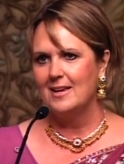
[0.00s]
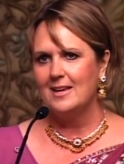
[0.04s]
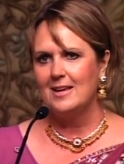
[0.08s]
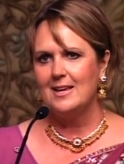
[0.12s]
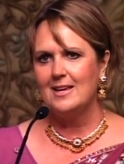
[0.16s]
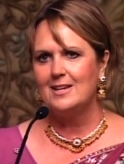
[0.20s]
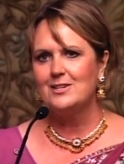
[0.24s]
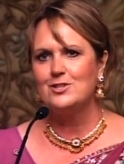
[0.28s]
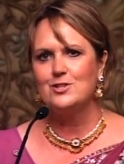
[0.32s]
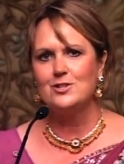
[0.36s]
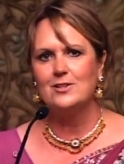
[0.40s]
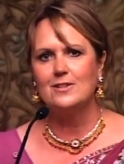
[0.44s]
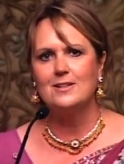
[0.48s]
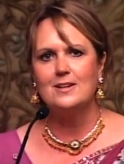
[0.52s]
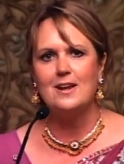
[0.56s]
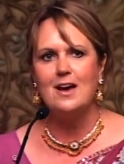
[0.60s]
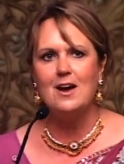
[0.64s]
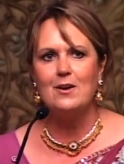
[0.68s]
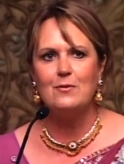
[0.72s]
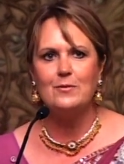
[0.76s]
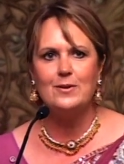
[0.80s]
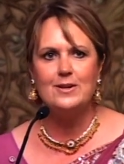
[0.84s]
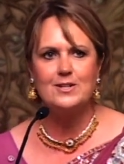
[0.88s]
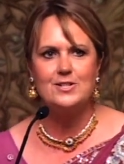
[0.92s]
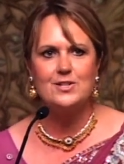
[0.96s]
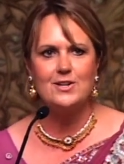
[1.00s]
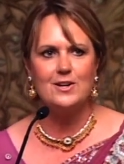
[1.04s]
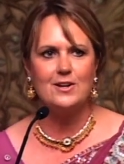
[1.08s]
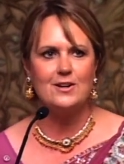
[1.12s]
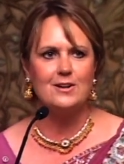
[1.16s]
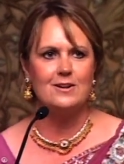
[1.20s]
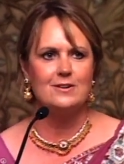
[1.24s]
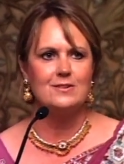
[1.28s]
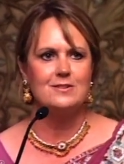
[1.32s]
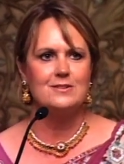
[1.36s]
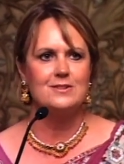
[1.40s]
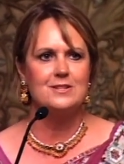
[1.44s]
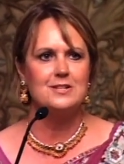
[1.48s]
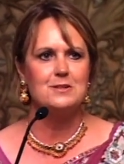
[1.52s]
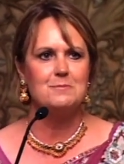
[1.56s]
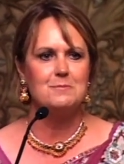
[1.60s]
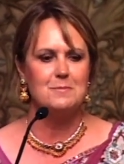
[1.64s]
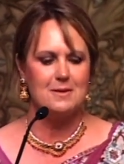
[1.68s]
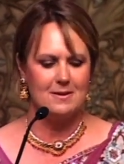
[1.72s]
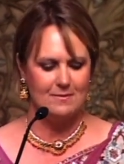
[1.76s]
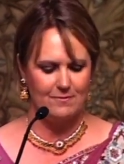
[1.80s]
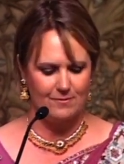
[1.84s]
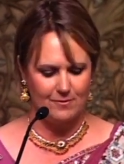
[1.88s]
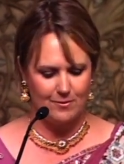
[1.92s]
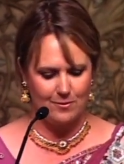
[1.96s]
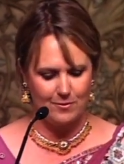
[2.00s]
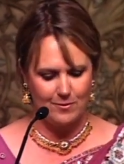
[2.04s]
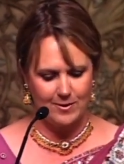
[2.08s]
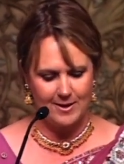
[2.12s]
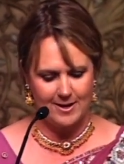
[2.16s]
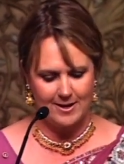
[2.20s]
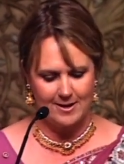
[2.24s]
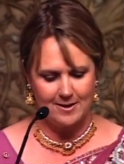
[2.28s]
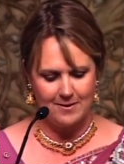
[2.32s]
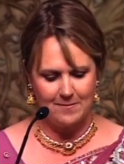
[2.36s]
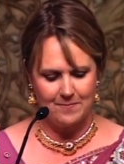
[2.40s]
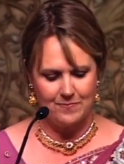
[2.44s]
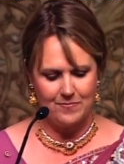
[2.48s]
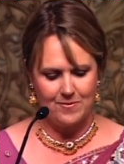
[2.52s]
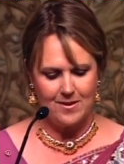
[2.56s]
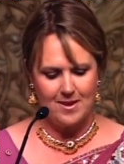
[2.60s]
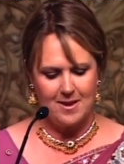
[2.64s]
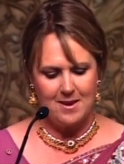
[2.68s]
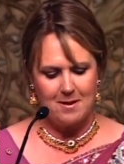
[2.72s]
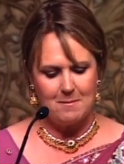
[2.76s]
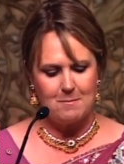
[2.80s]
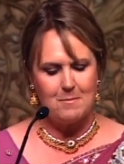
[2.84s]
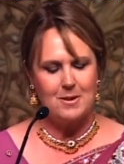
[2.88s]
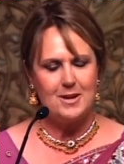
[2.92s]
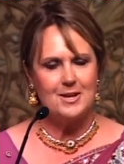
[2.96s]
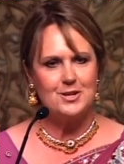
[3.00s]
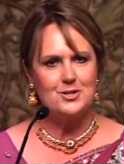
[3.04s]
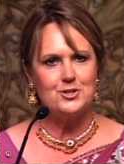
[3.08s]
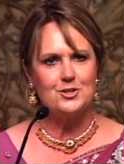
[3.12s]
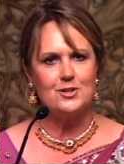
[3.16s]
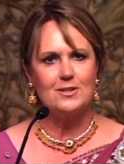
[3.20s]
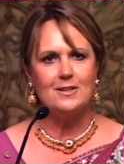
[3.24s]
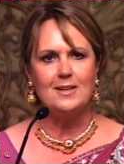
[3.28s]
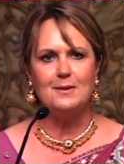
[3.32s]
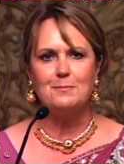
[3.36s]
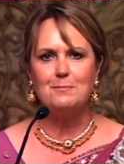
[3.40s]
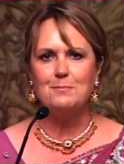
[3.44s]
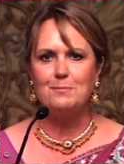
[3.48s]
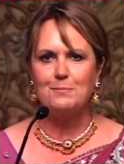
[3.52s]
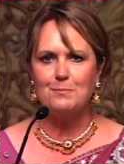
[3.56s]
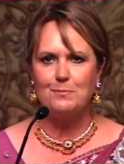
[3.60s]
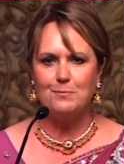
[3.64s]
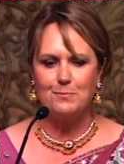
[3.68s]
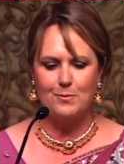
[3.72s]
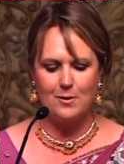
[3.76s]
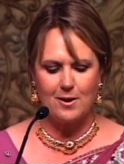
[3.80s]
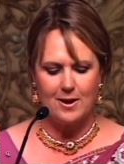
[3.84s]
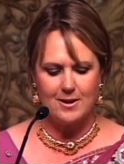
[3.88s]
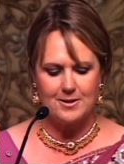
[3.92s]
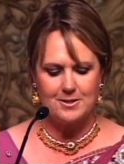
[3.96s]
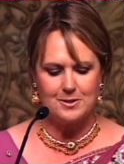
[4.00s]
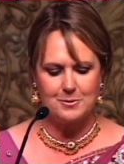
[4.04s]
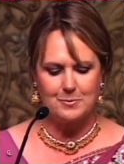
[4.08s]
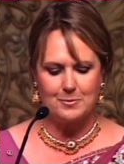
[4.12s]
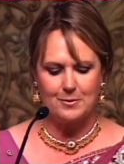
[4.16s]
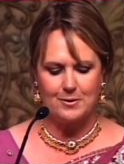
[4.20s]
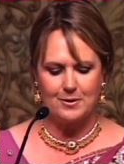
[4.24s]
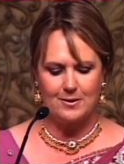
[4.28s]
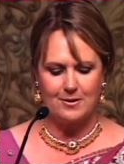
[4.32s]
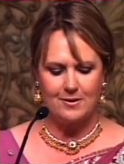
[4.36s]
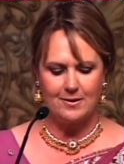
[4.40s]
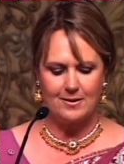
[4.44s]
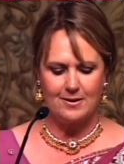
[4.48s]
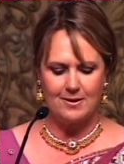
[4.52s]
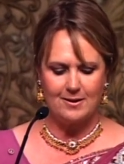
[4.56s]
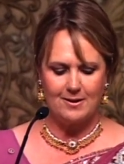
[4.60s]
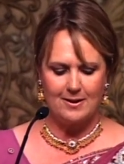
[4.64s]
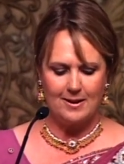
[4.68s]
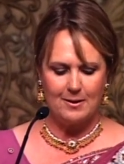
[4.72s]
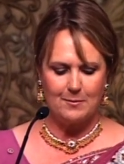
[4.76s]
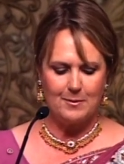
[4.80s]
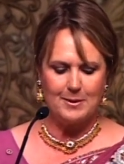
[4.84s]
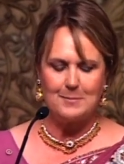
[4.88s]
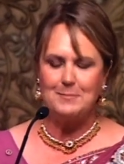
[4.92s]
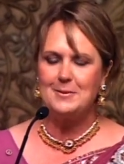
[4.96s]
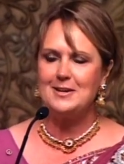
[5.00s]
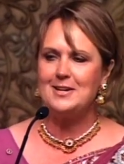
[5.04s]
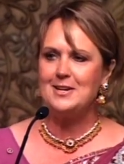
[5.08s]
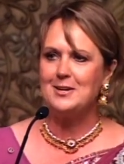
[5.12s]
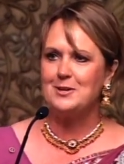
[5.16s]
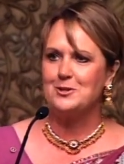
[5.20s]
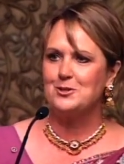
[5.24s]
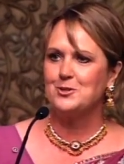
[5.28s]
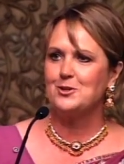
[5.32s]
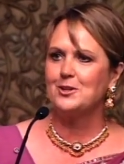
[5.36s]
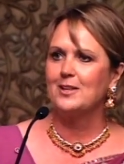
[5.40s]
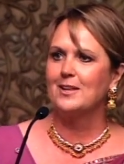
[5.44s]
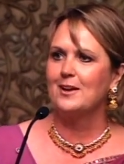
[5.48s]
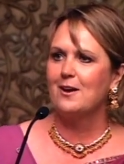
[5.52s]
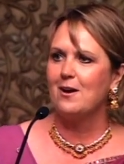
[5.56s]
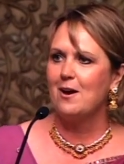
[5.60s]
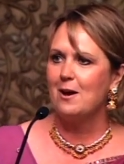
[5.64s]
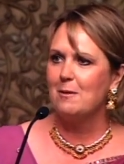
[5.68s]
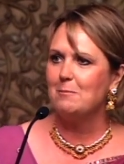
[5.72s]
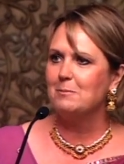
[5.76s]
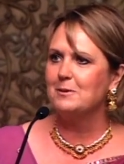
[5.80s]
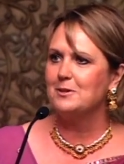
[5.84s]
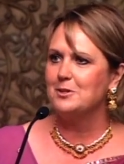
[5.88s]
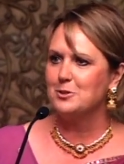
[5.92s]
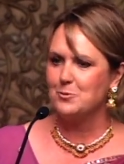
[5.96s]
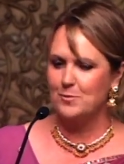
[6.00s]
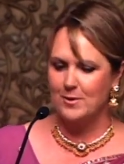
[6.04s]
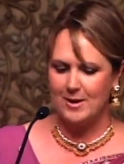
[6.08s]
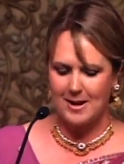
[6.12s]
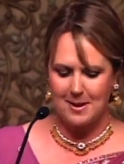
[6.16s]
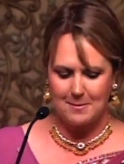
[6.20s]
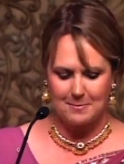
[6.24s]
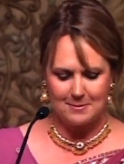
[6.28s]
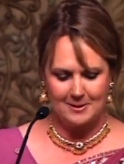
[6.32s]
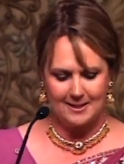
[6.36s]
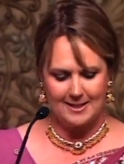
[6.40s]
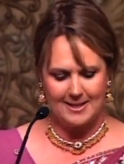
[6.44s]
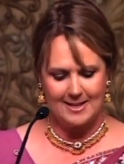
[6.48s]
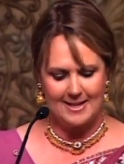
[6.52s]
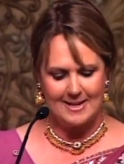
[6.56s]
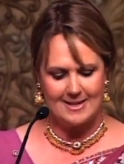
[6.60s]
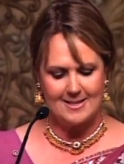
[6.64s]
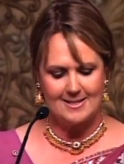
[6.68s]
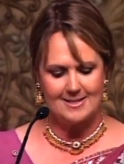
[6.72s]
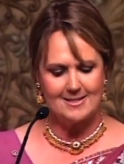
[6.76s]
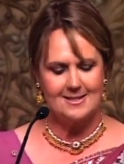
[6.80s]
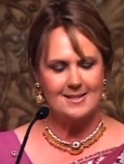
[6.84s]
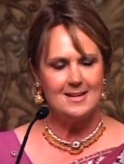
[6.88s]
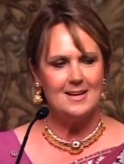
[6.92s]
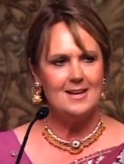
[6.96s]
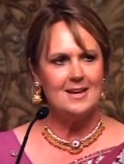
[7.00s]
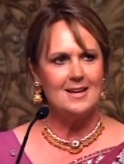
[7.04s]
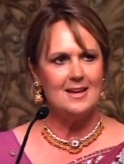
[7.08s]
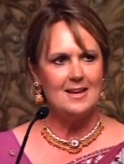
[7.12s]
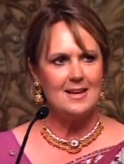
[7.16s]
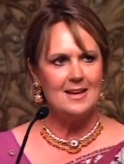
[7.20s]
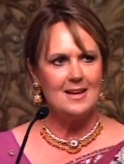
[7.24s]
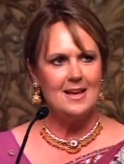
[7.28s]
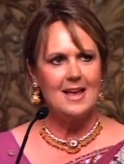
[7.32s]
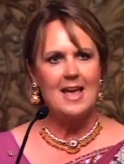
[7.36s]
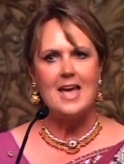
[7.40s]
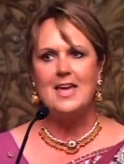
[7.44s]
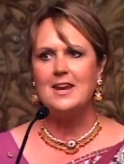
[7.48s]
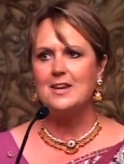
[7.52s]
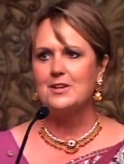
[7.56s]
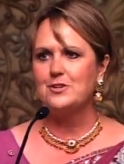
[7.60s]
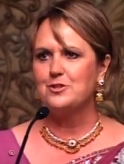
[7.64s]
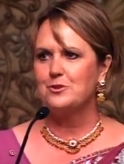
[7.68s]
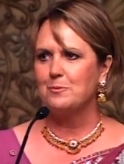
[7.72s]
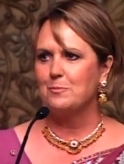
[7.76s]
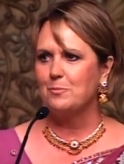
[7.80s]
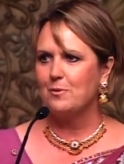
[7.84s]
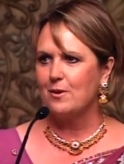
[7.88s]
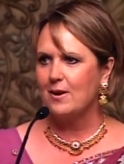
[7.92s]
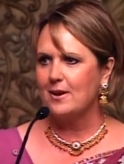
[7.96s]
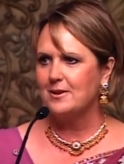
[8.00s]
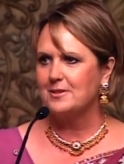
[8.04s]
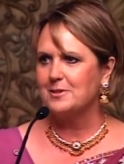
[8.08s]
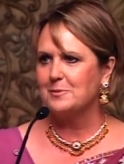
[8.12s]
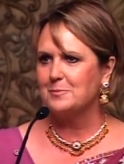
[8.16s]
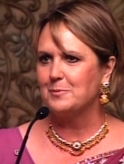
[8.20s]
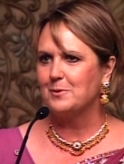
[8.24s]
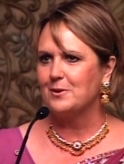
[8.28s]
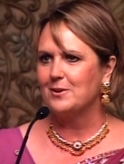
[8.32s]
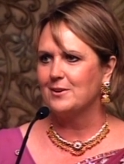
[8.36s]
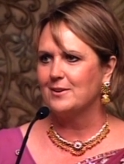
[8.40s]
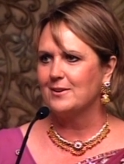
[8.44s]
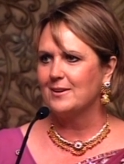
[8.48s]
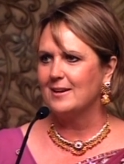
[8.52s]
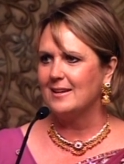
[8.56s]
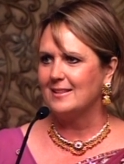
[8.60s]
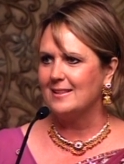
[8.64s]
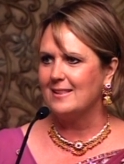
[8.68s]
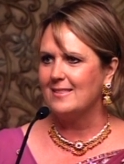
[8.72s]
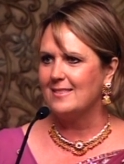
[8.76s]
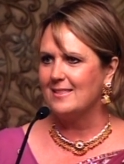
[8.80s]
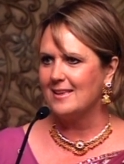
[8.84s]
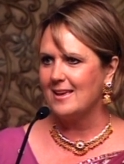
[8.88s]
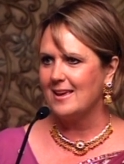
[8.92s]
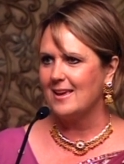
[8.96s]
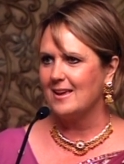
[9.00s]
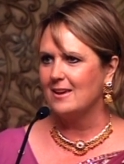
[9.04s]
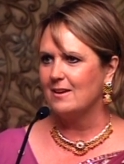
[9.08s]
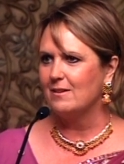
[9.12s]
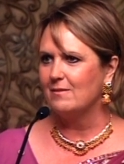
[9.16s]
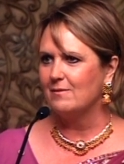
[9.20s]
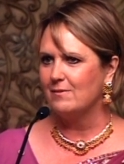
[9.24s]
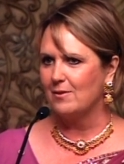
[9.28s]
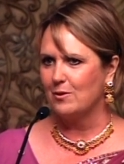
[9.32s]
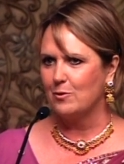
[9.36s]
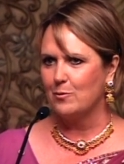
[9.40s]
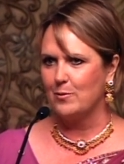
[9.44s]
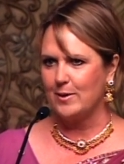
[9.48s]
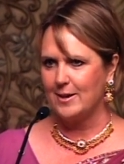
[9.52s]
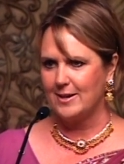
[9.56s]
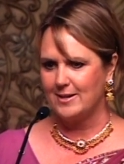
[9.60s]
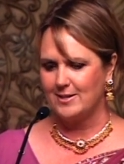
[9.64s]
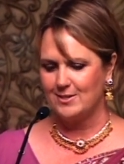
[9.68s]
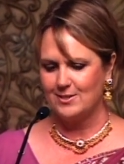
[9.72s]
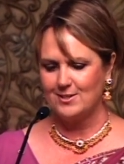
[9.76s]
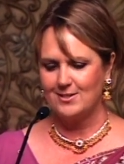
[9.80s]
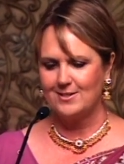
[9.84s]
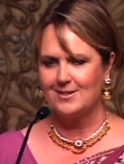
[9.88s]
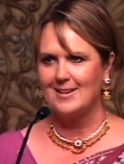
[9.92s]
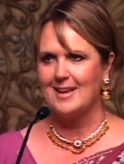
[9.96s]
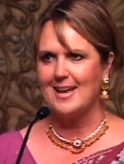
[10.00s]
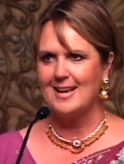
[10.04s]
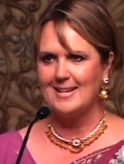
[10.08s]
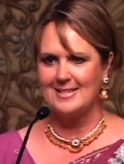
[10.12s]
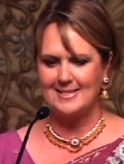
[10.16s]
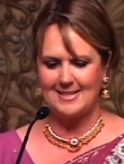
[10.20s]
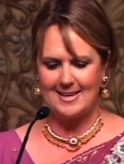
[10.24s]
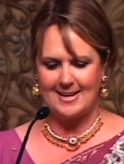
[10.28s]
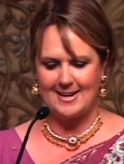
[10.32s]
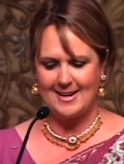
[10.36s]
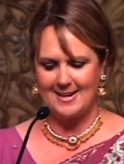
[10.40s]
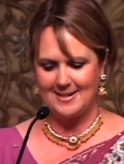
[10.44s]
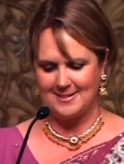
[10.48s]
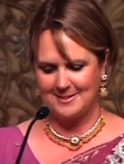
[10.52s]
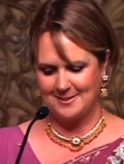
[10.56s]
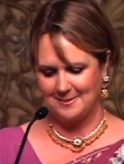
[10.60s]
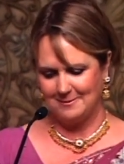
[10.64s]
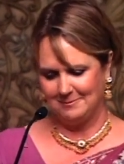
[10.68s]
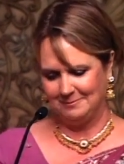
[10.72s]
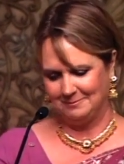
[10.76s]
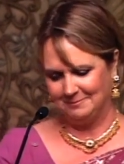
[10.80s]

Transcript: It shall not return to me void, but it shall prosper, but it shall accomplish what I please, and it shall prosper in the thing for which I sent it.